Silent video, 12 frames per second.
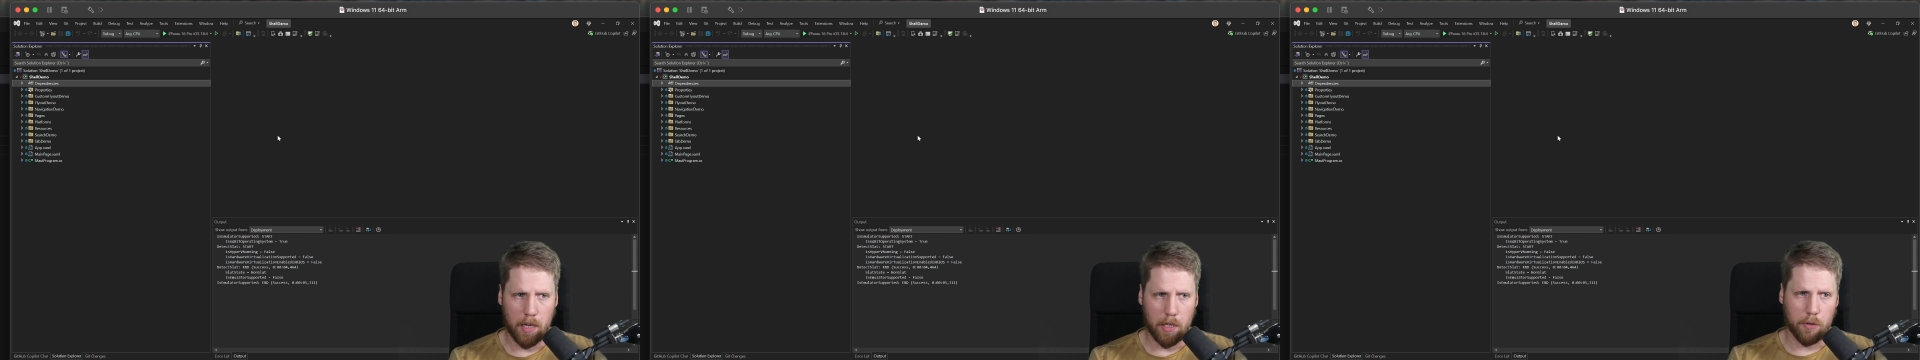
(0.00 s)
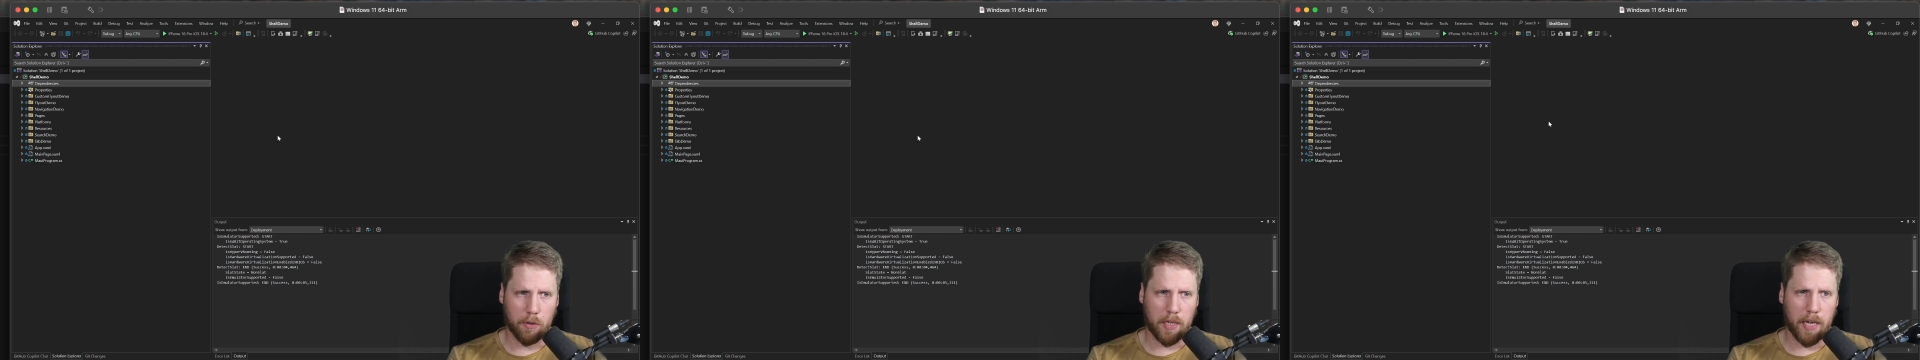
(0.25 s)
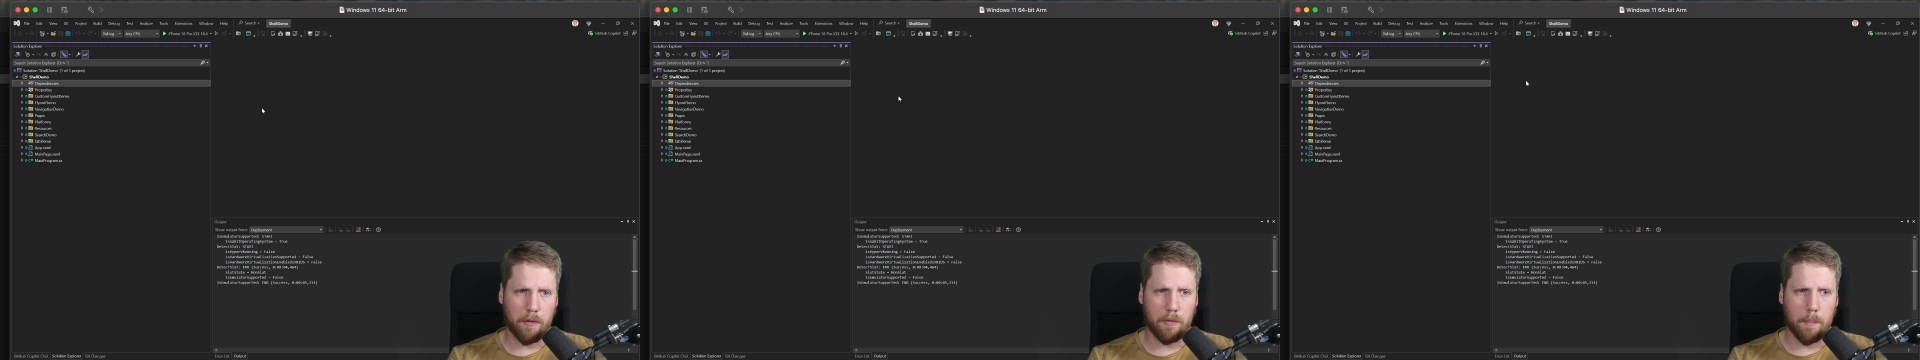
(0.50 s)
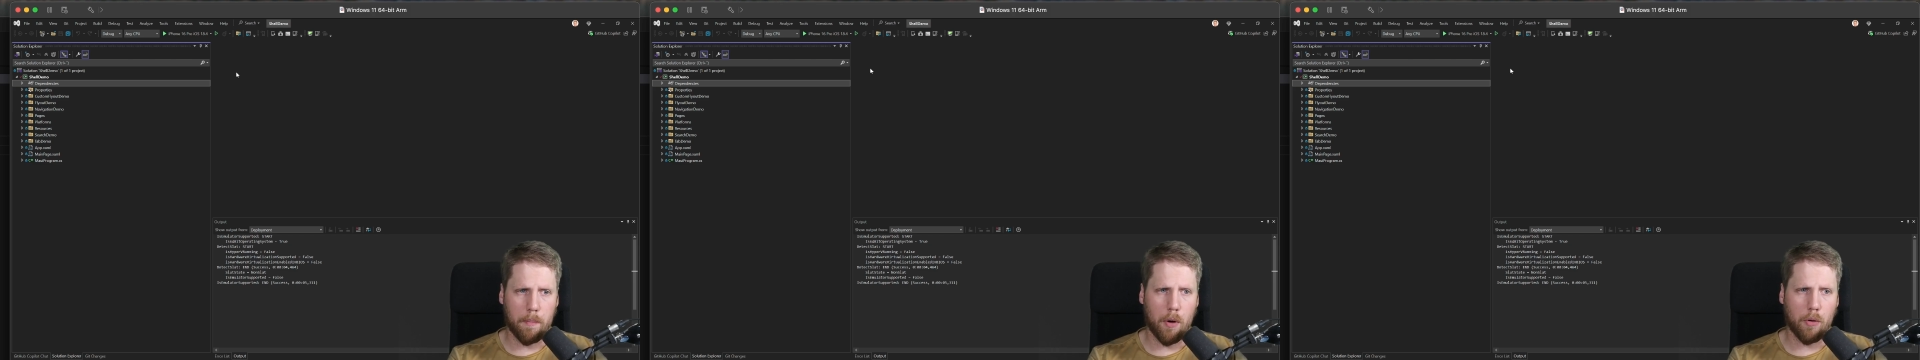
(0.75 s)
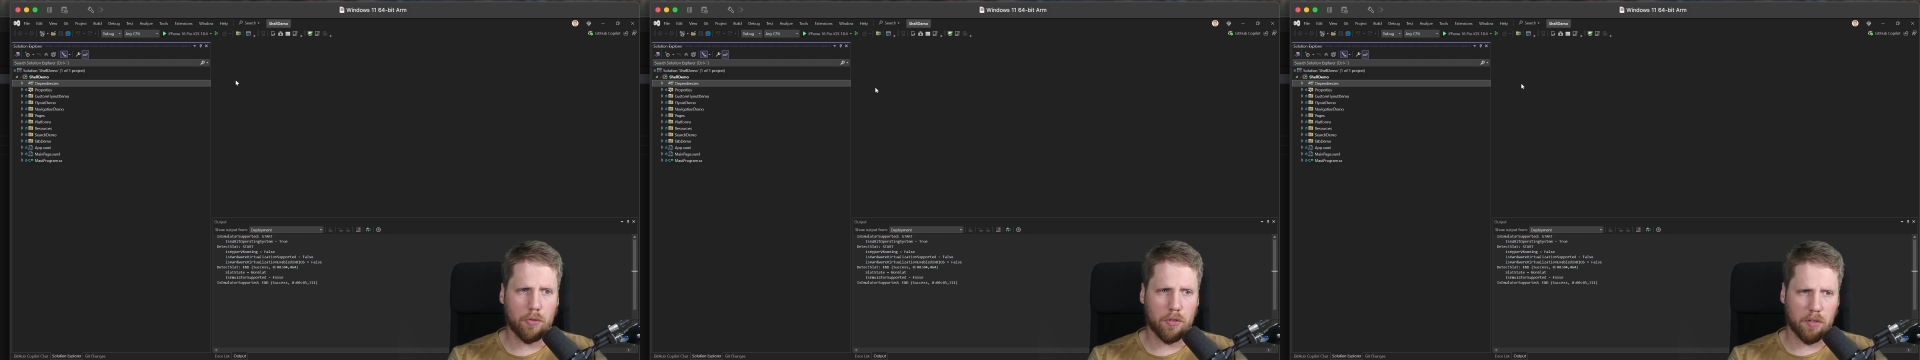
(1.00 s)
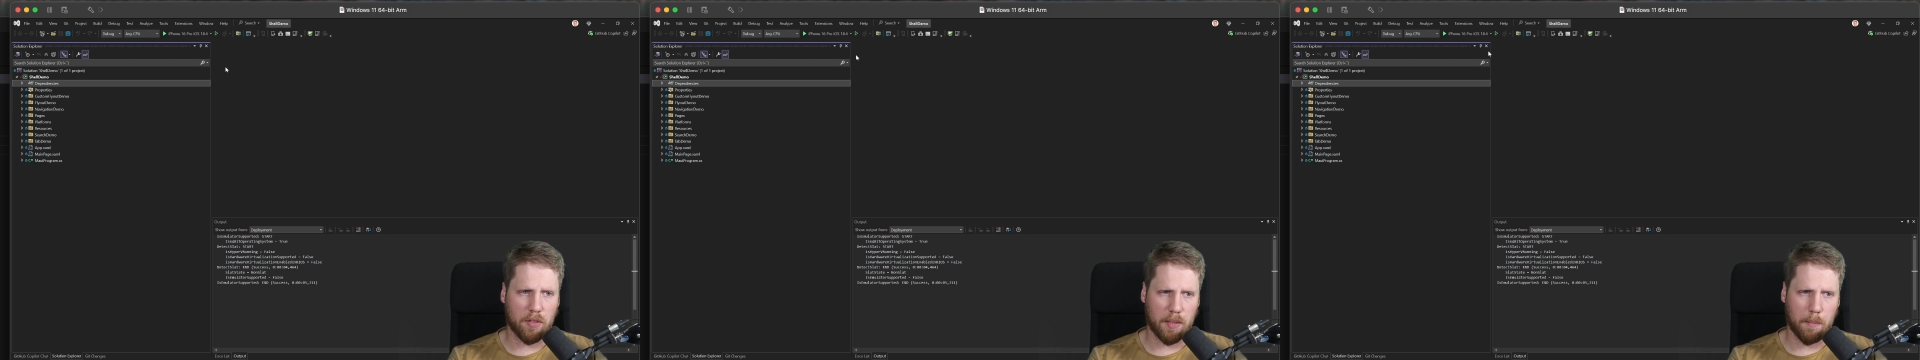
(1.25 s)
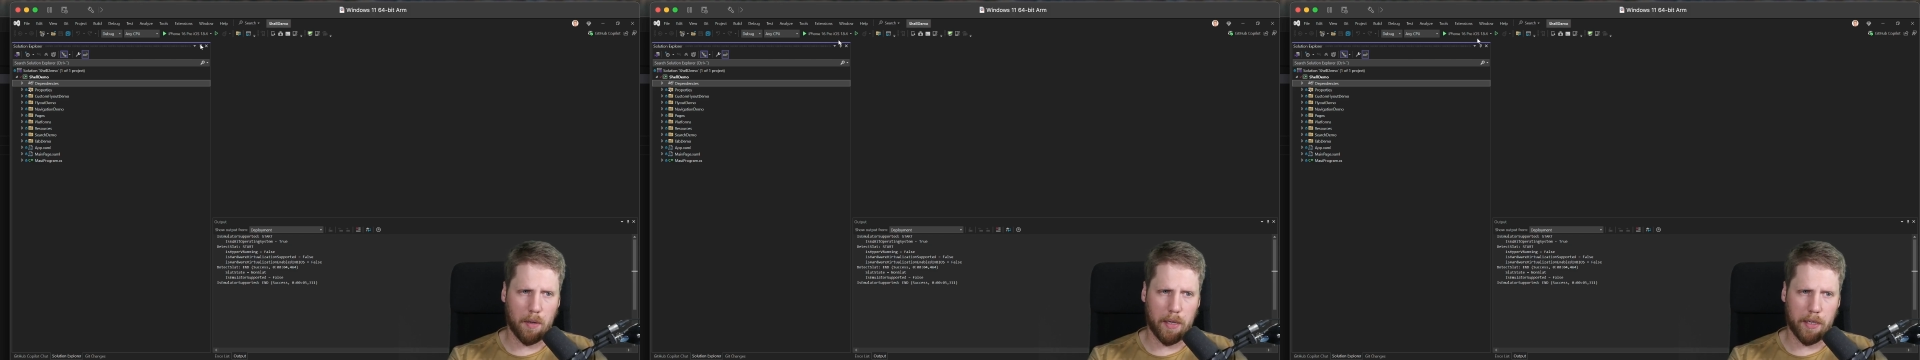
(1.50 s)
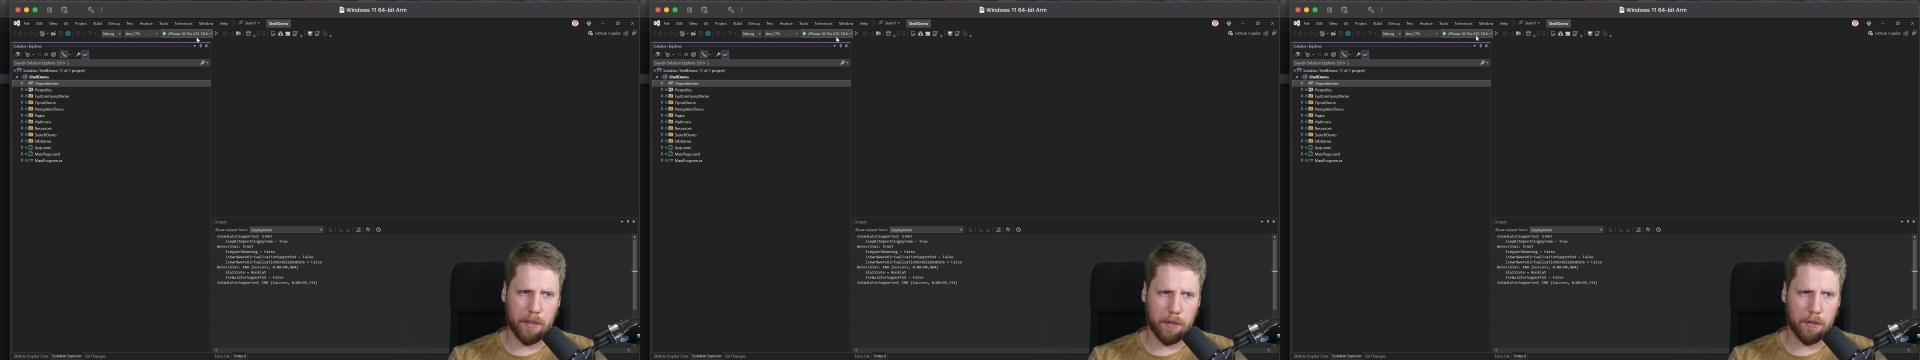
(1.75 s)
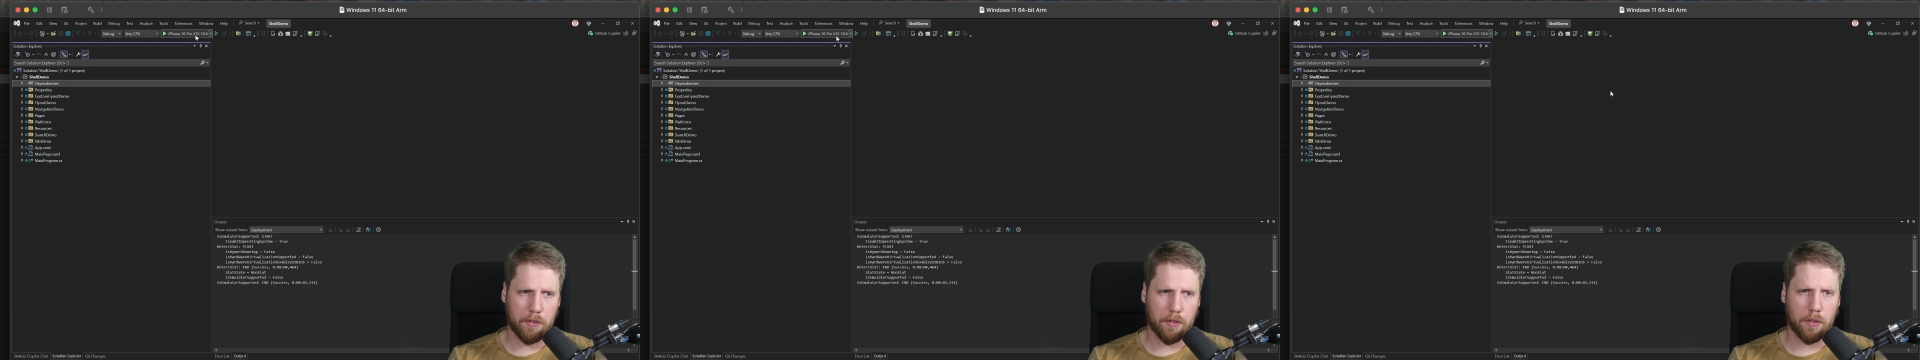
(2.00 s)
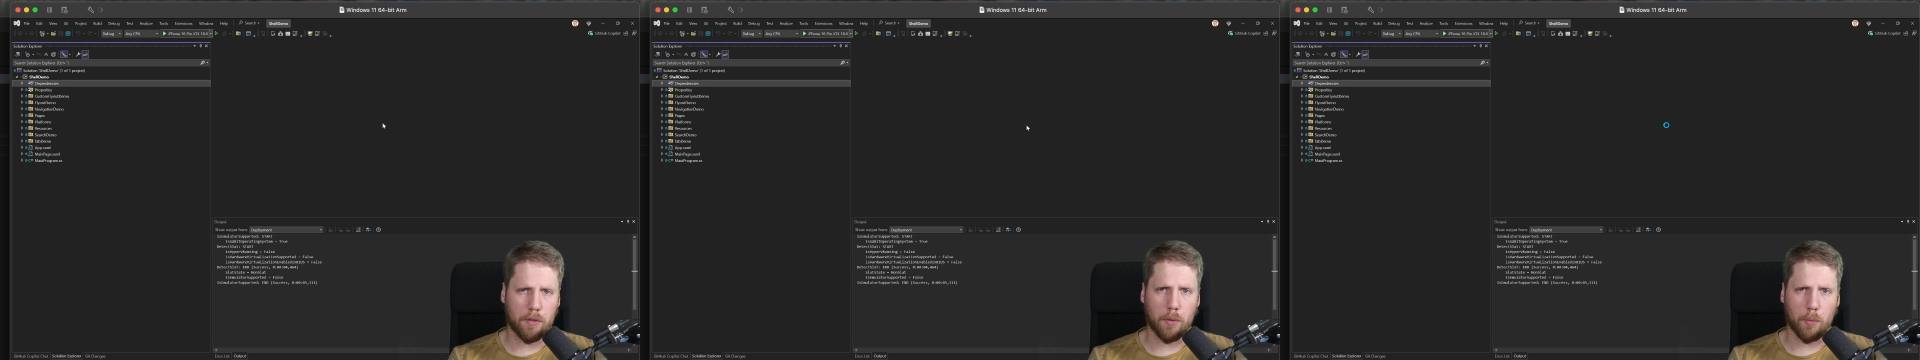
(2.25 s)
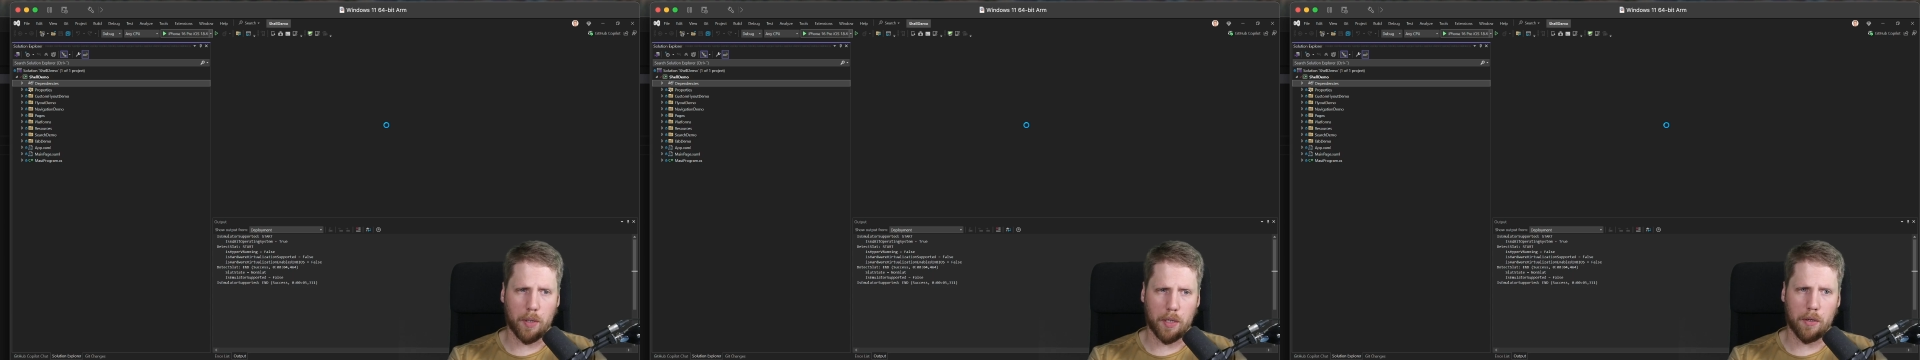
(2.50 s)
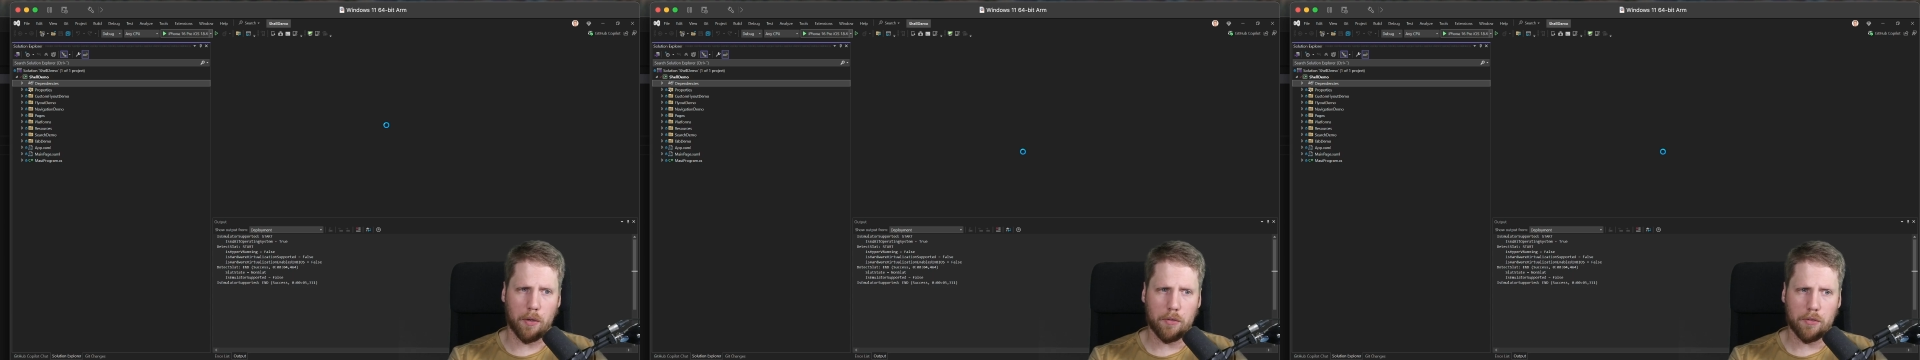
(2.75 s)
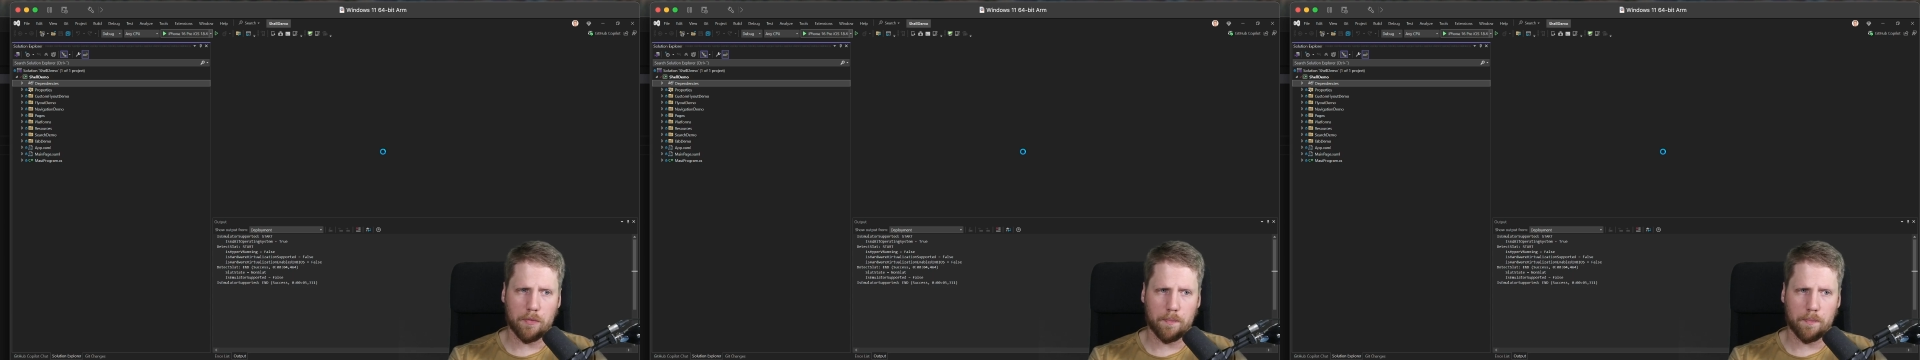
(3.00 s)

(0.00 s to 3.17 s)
You can remote the simulators to Windows,